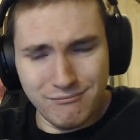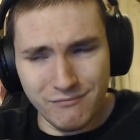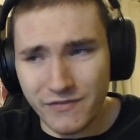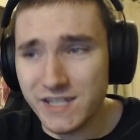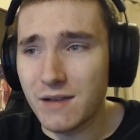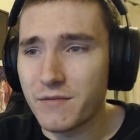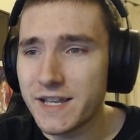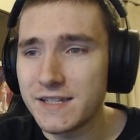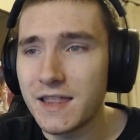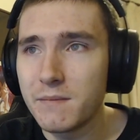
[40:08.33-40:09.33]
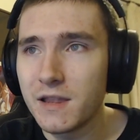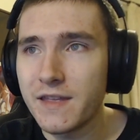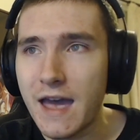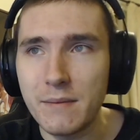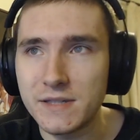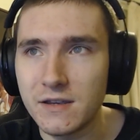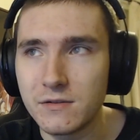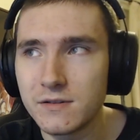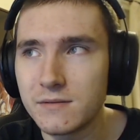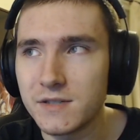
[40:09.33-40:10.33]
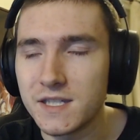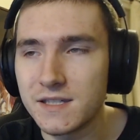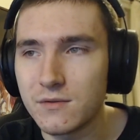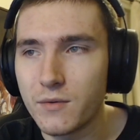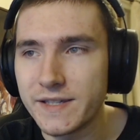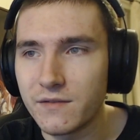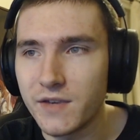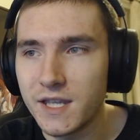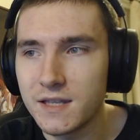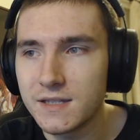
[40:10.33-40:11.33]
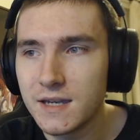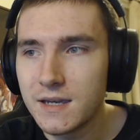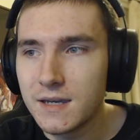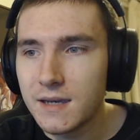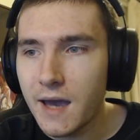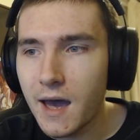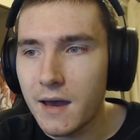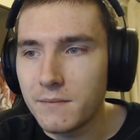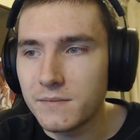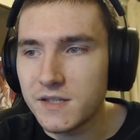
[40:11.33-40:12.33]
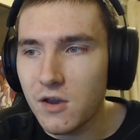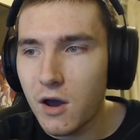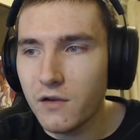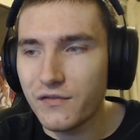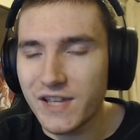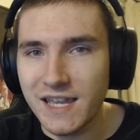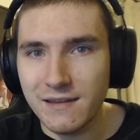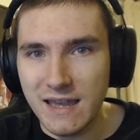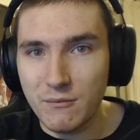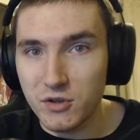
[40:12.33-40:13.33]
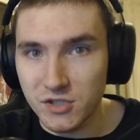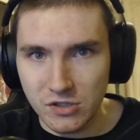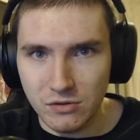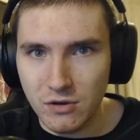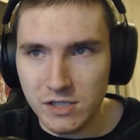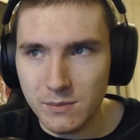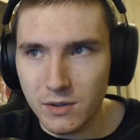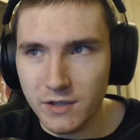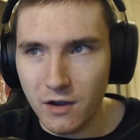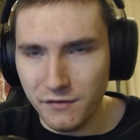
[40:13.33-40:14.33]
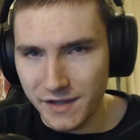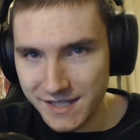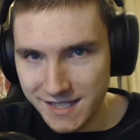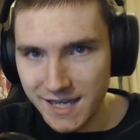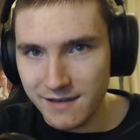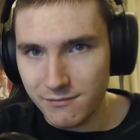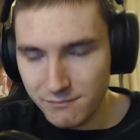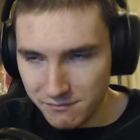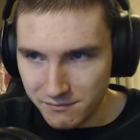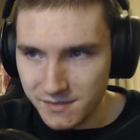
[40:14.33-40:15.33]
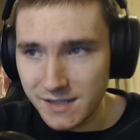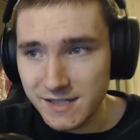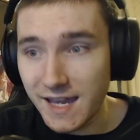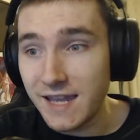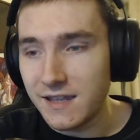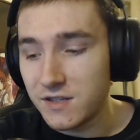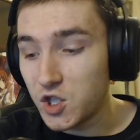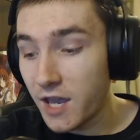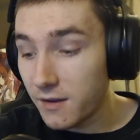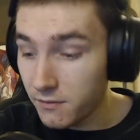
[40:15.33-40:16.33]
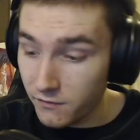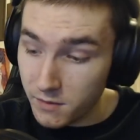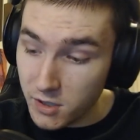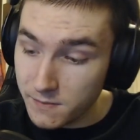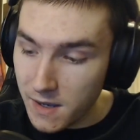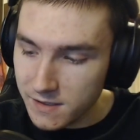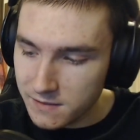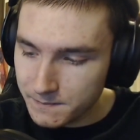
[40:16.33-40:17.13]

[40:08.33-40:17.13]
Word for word: for some reason in the middle of that episode, which is always convenient. Um, so hopefully it wasn't too noticeable, and hopefully the sync stayed in check for the most part.